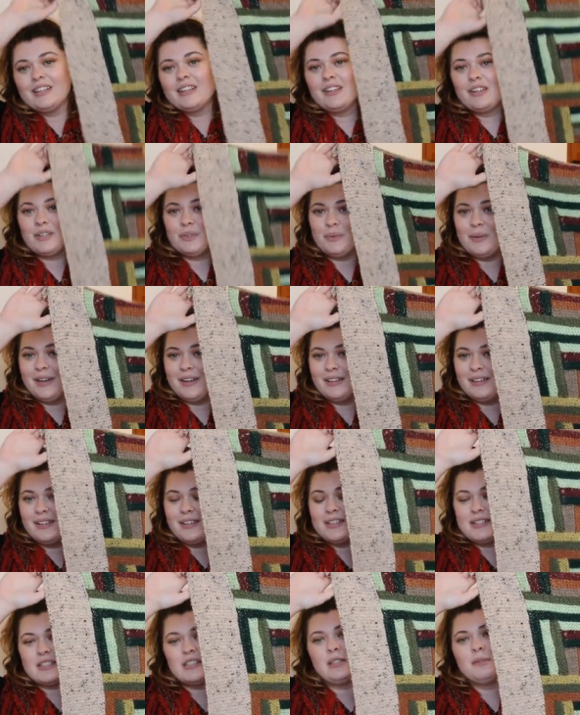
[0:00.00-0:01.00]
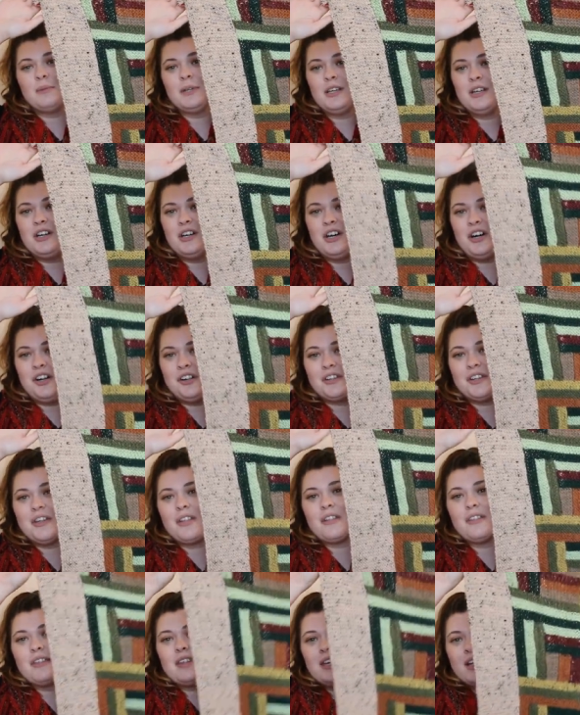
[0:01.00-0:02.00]
is going to be called
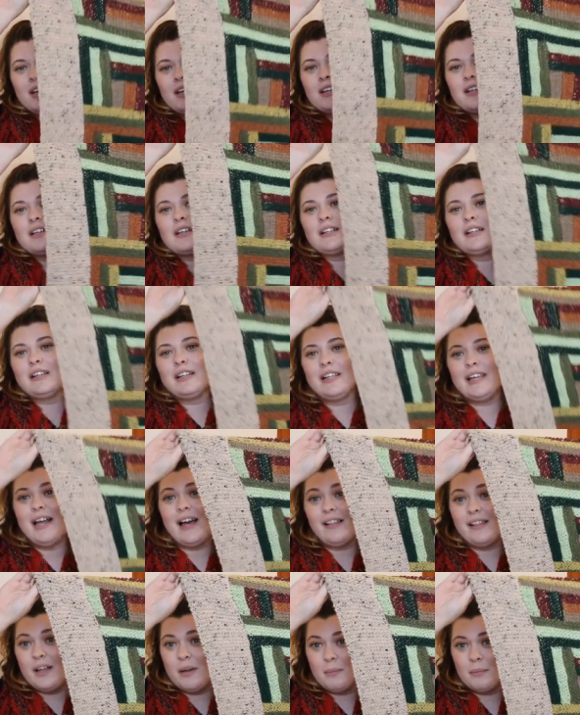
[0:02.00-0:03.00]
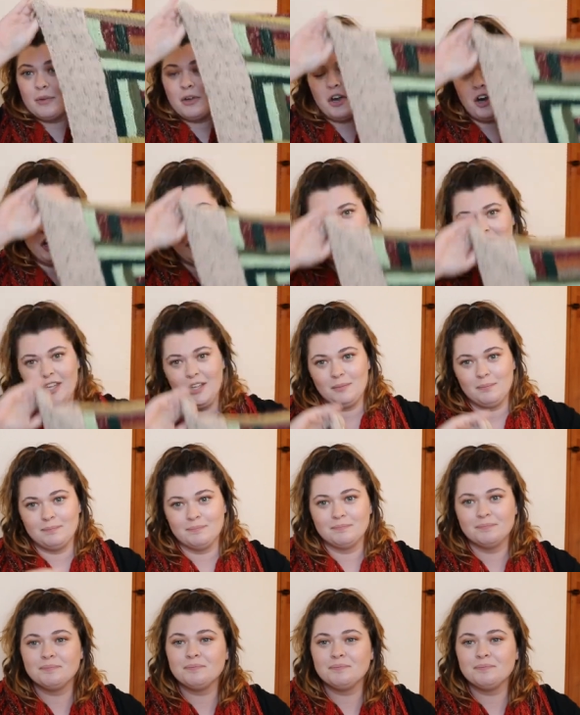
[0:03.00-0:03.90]
the Cleellum Cardigan.